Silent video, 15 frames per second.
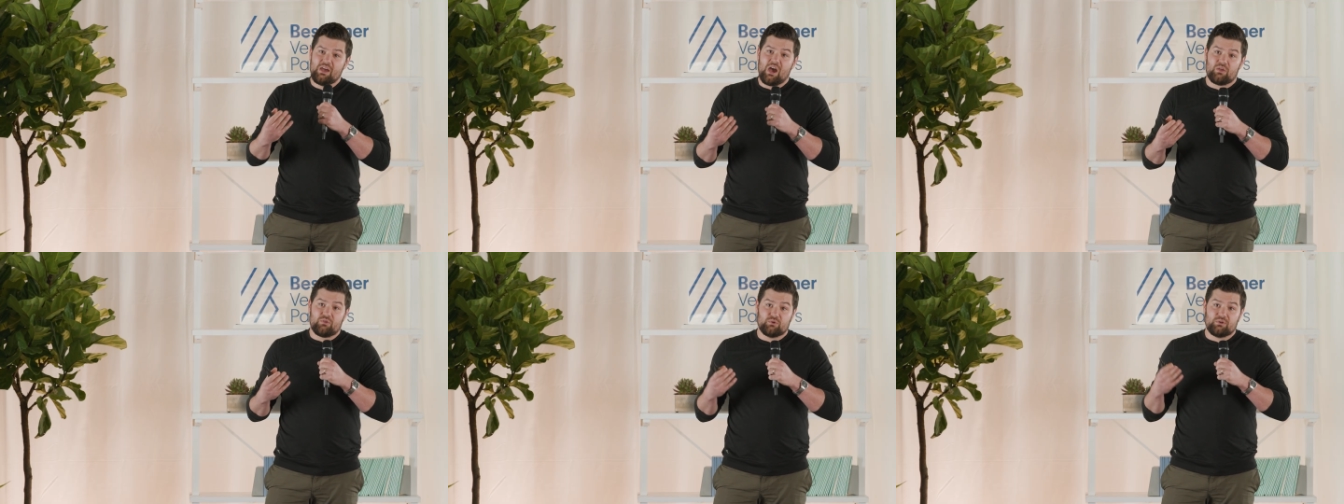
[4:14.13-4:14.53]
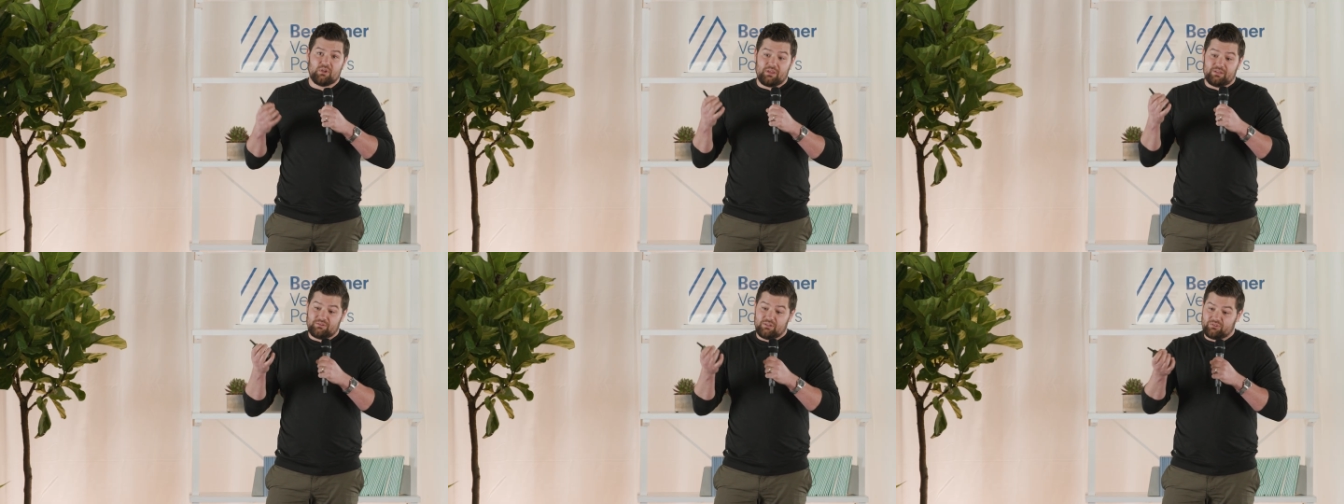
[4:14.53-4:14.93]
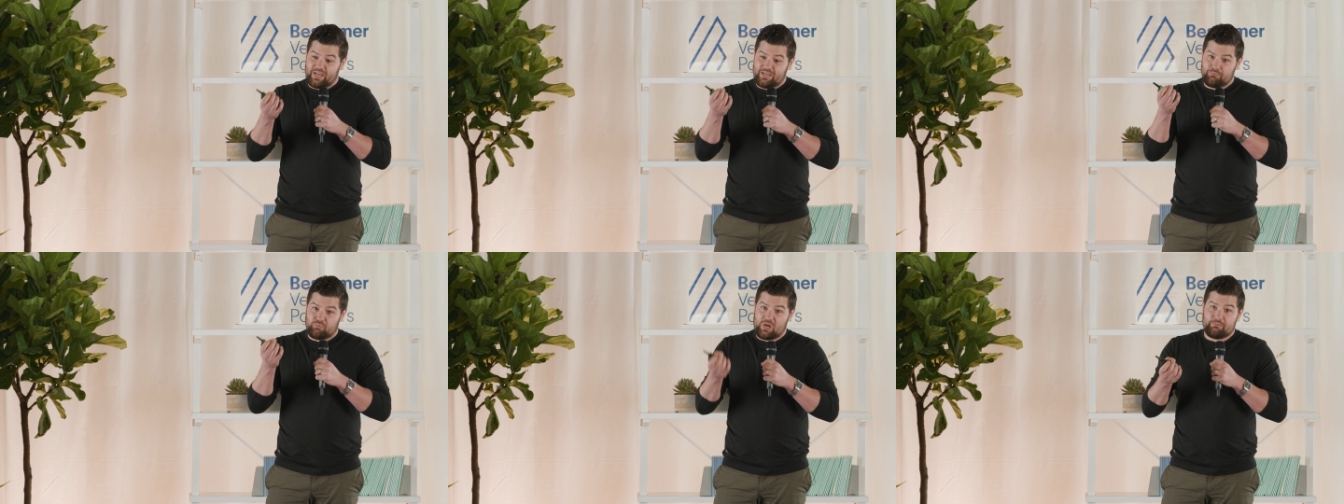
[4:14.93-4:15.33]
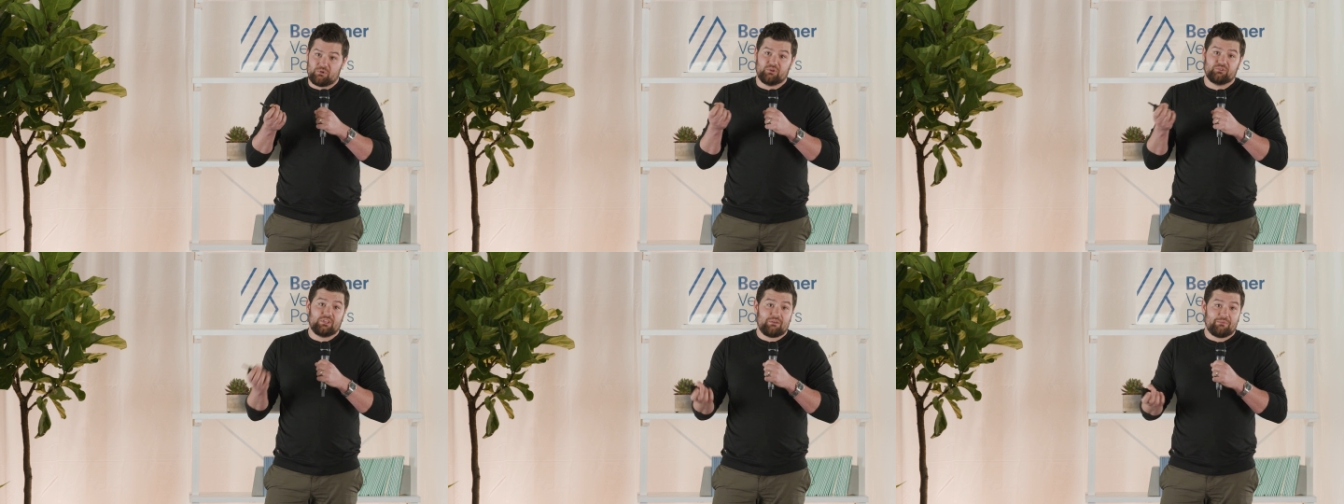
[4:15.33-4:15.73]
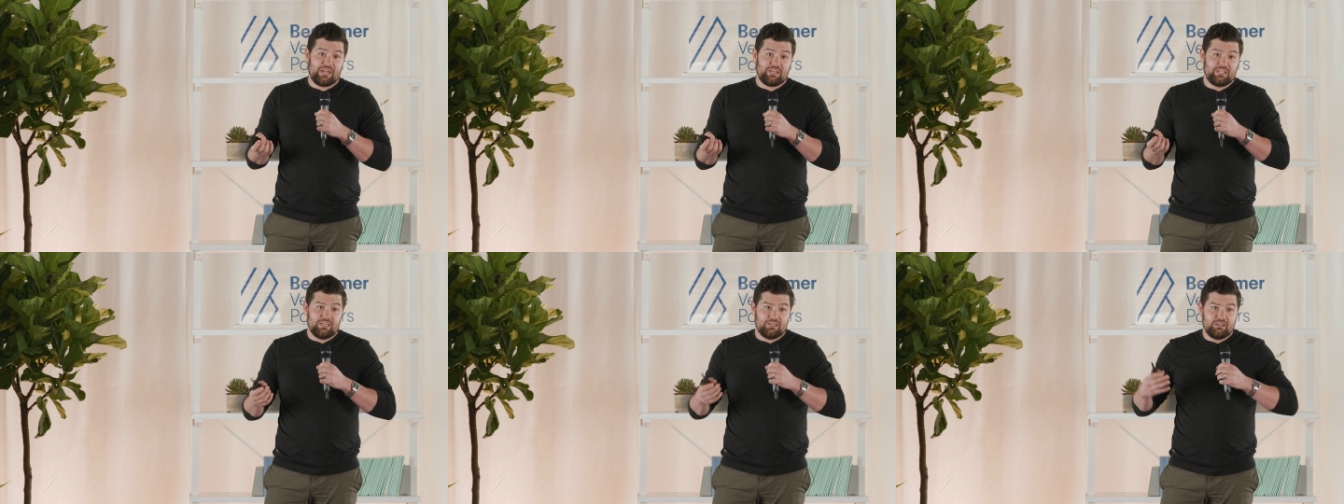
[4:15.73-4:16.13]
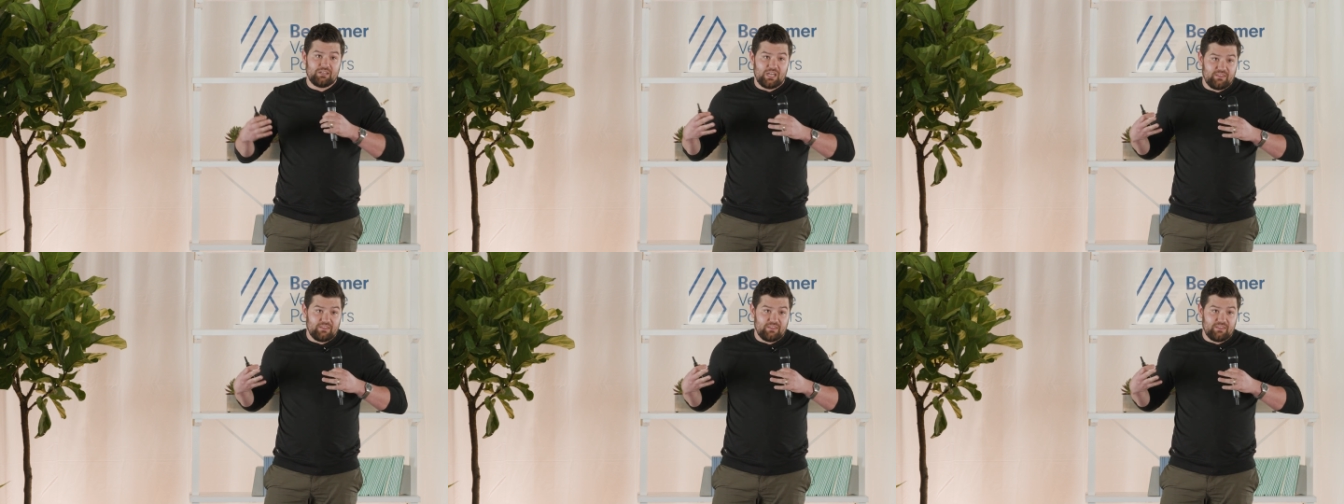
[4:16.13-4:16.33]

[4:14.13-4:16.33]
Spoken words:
other design parameters they might need,